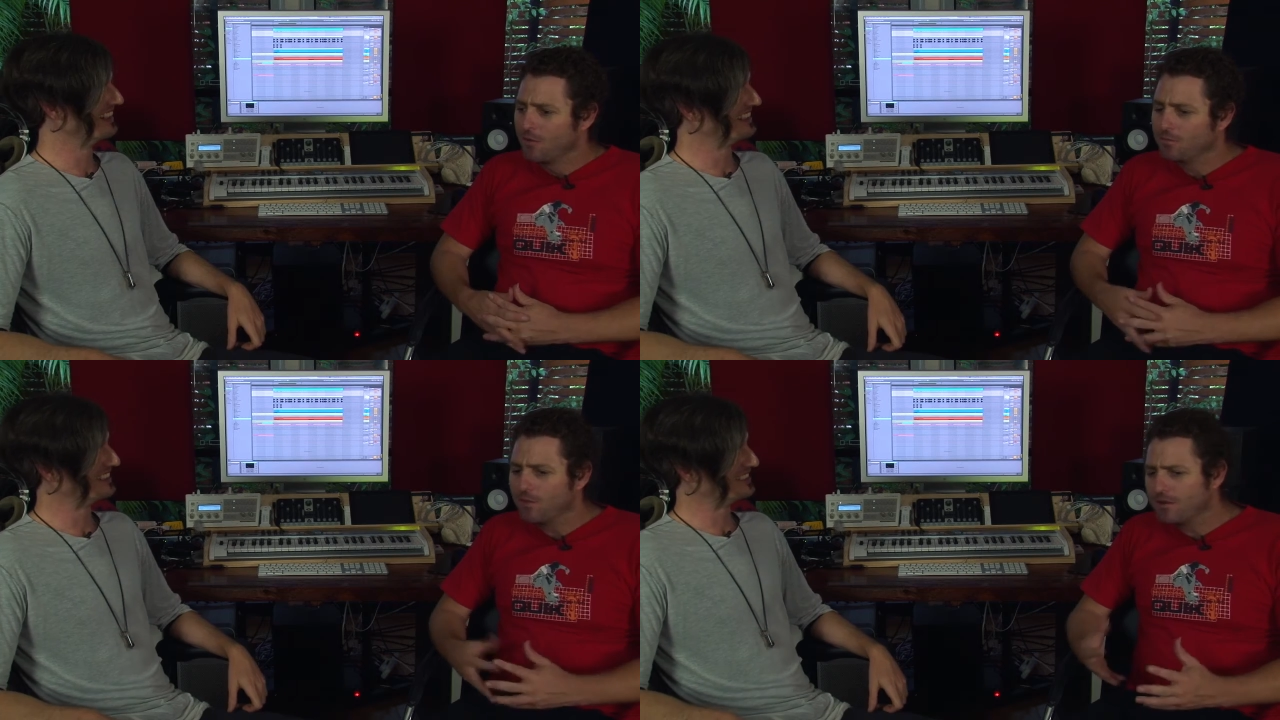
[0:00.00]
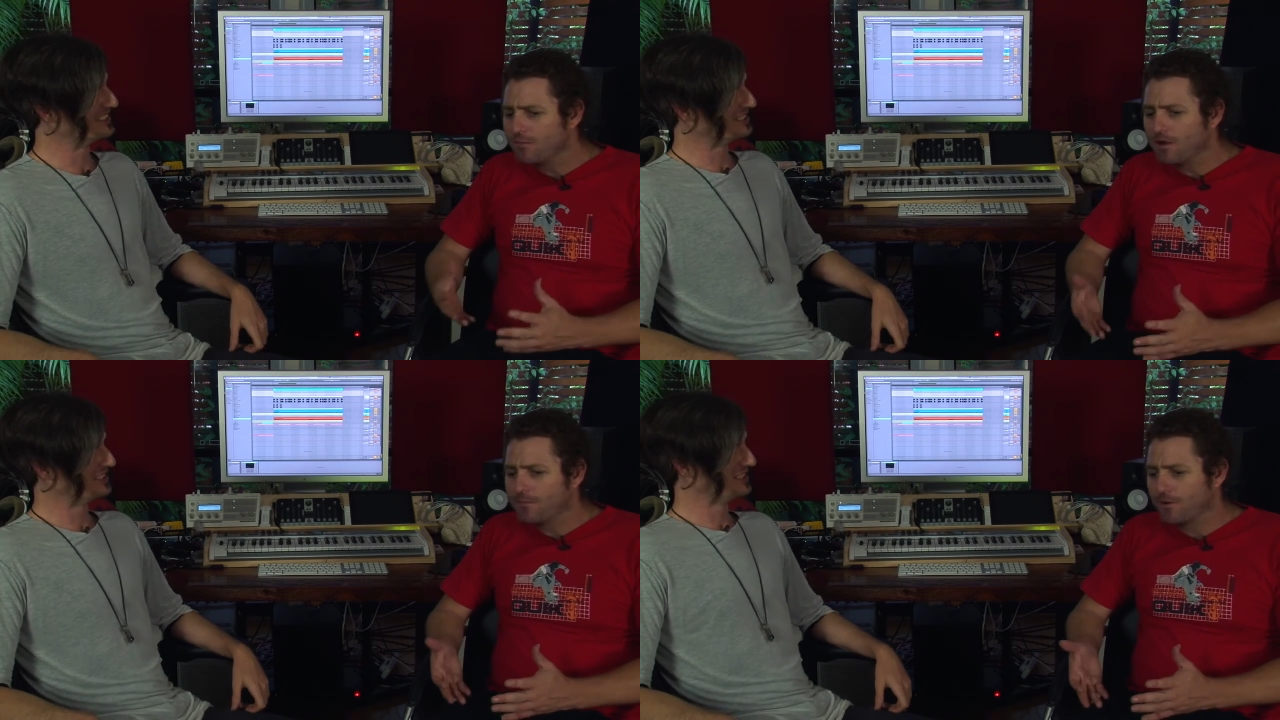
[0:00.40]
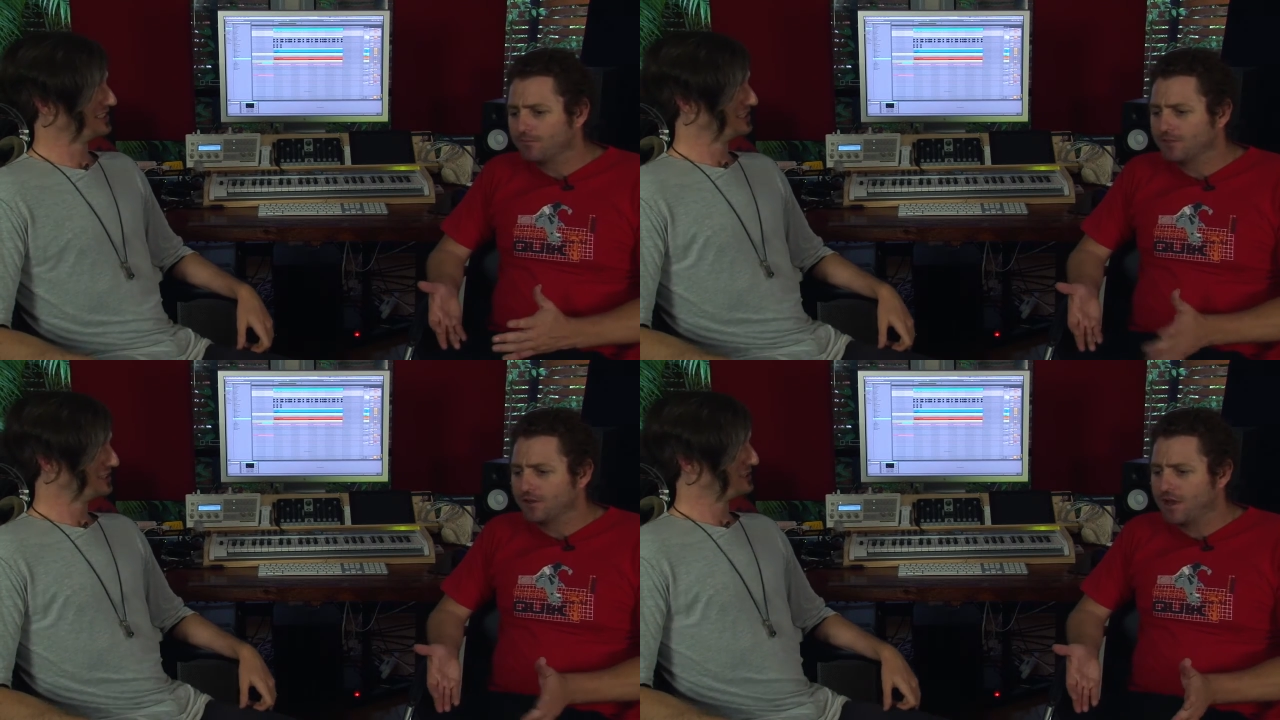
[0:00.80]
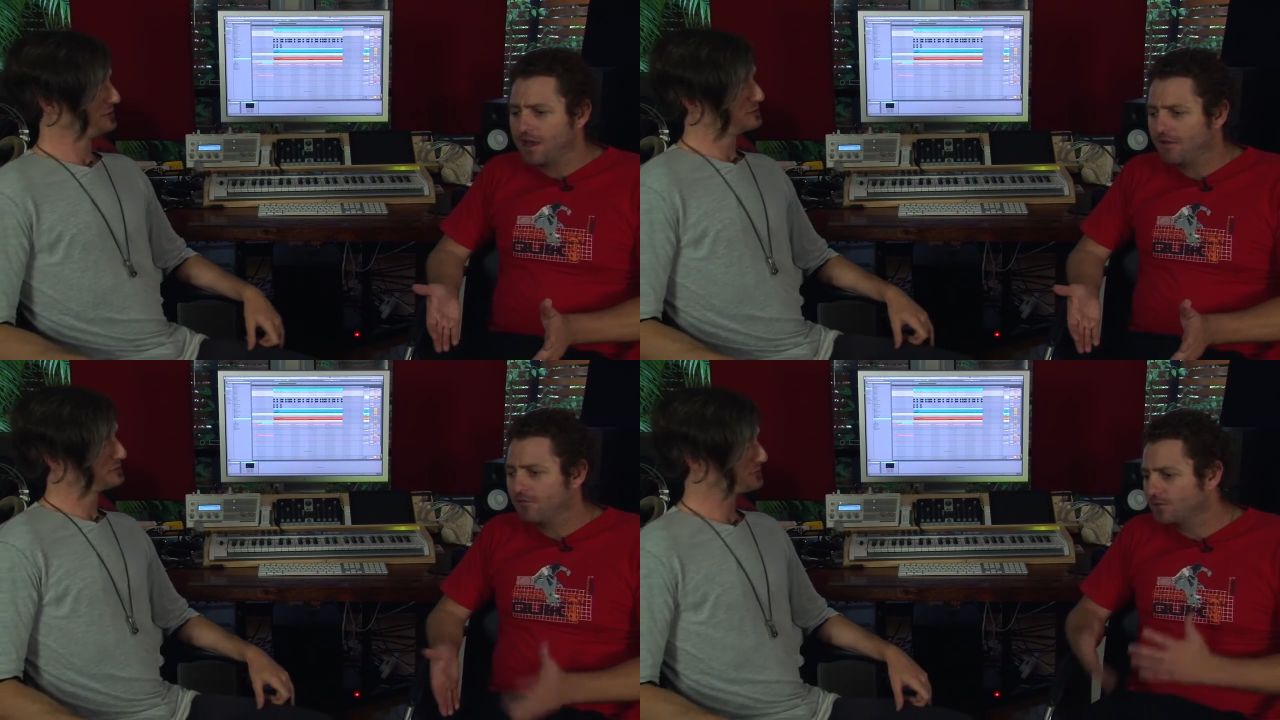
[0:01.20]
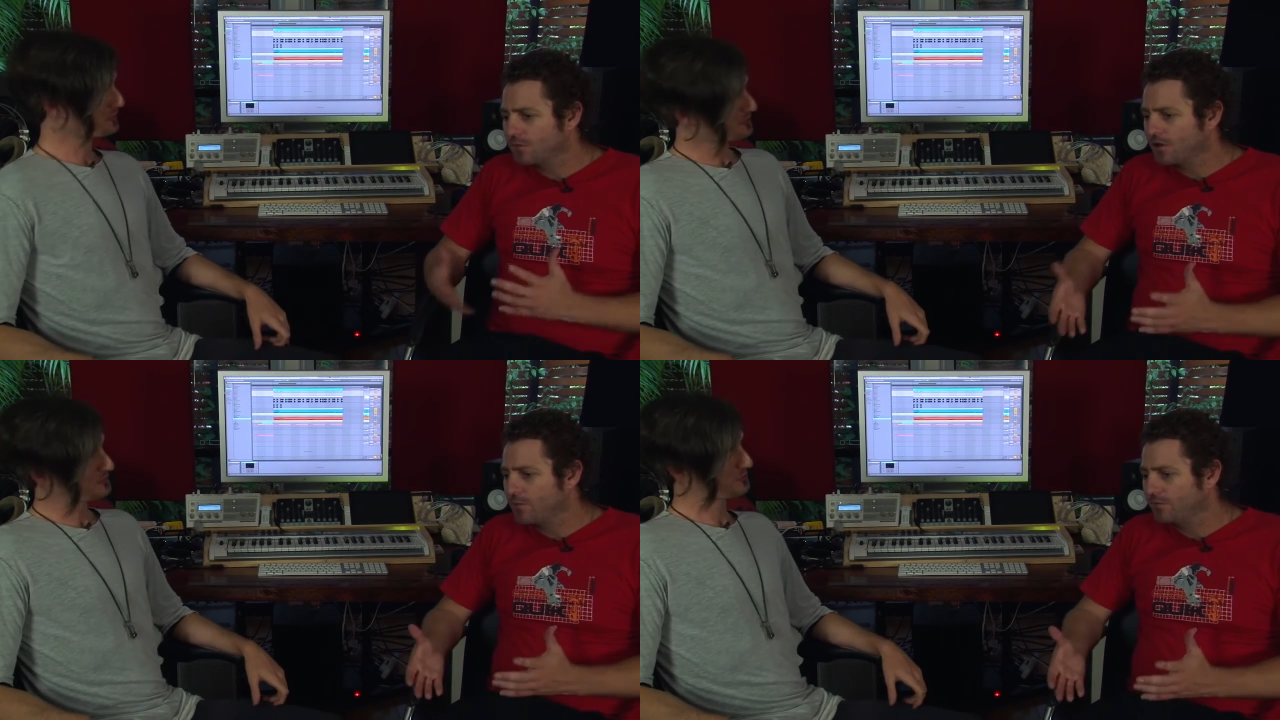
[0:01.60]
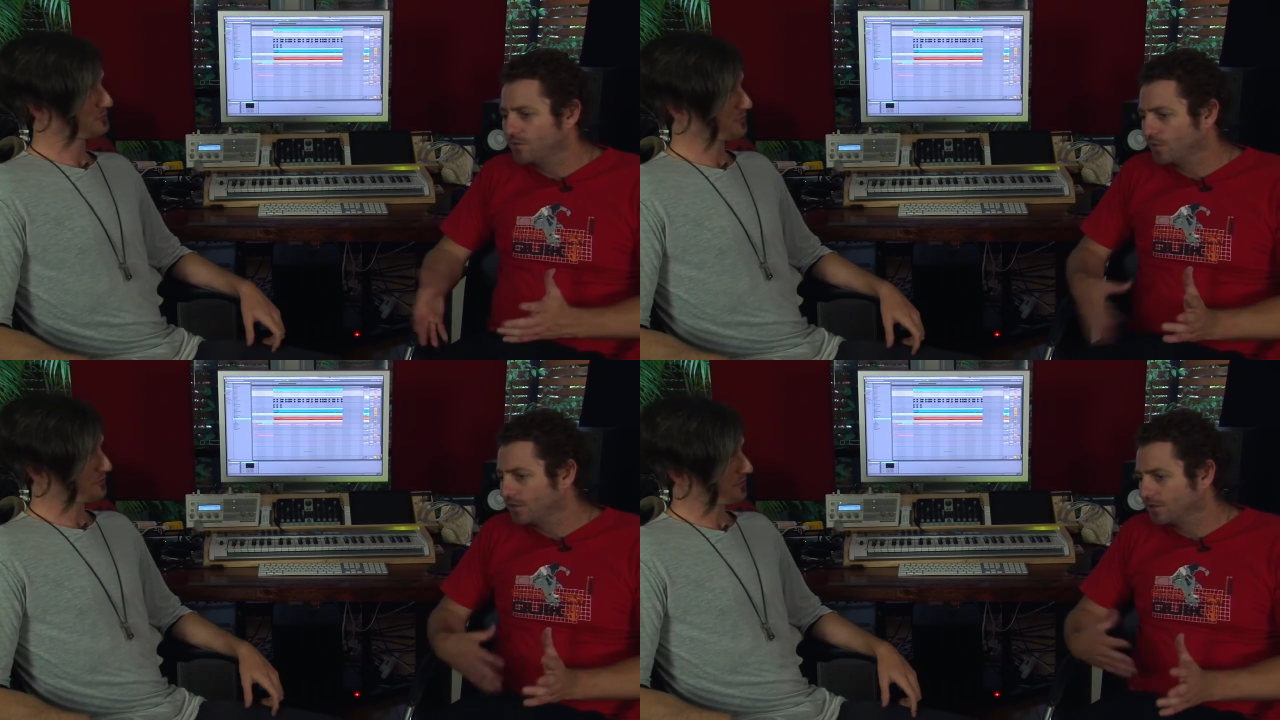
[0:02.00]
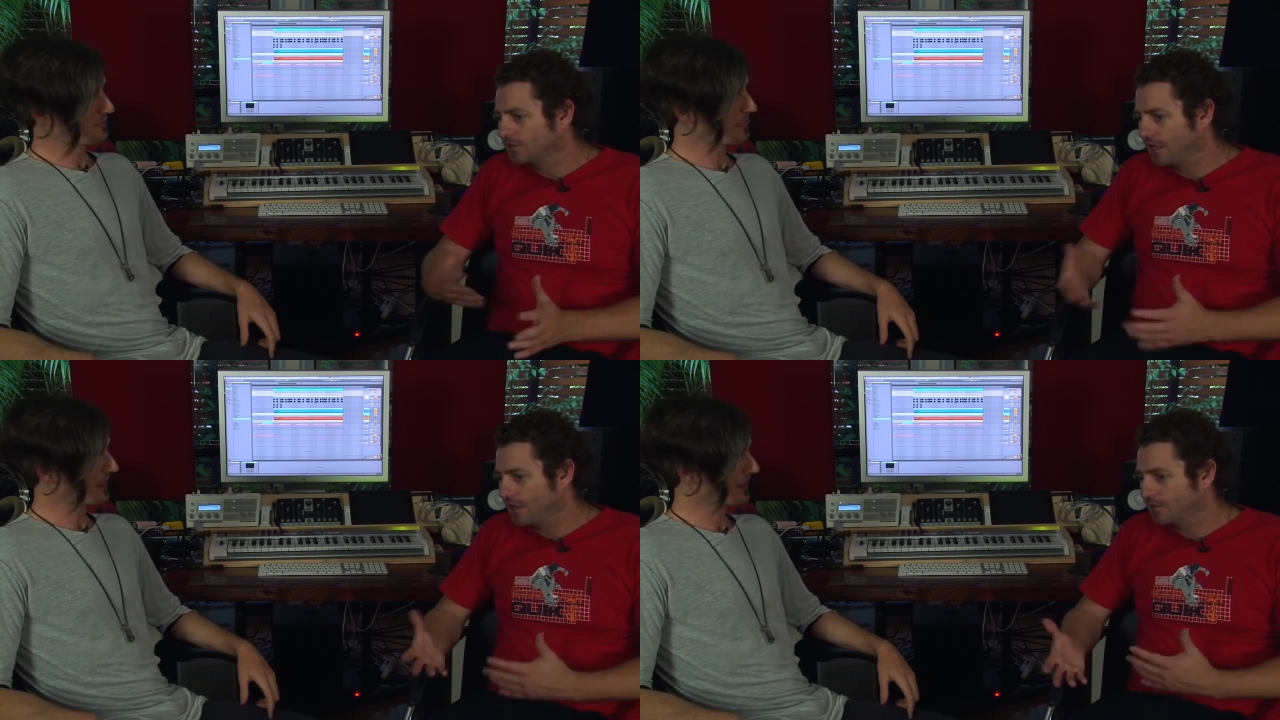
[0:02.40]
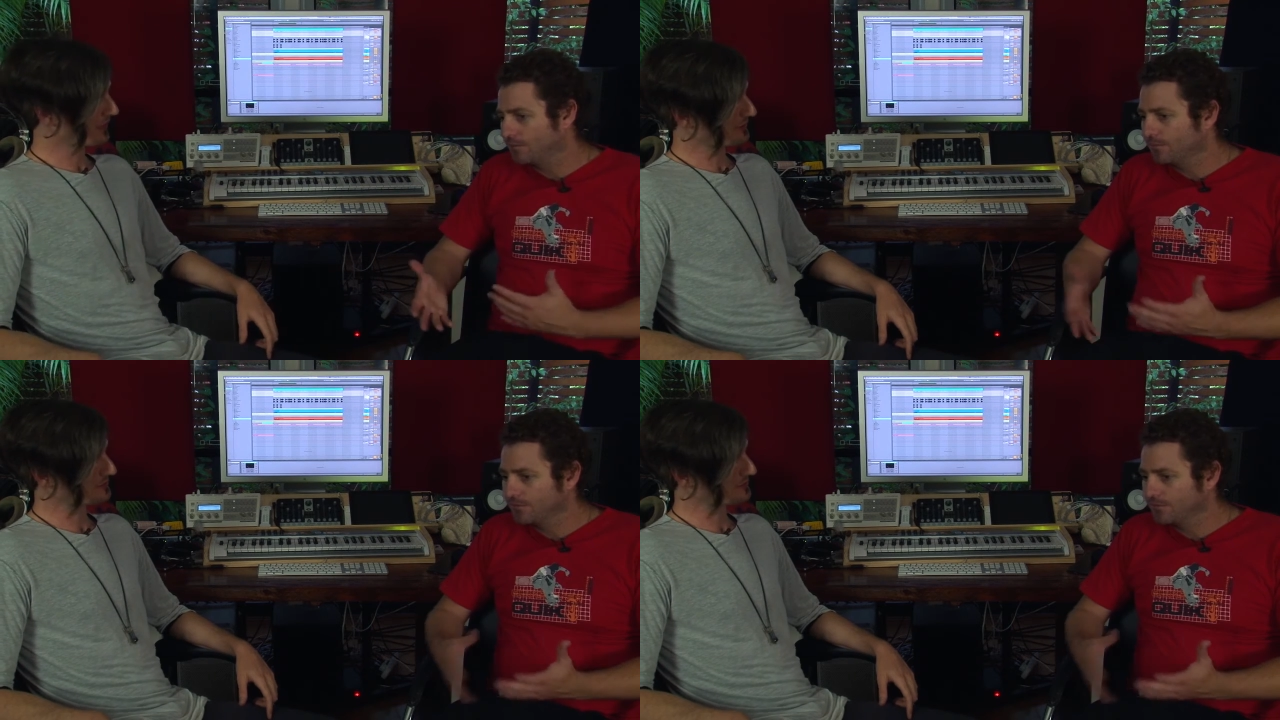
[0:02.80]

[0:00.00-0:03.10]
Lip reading: One of my problems that I have is when I'm doing, say,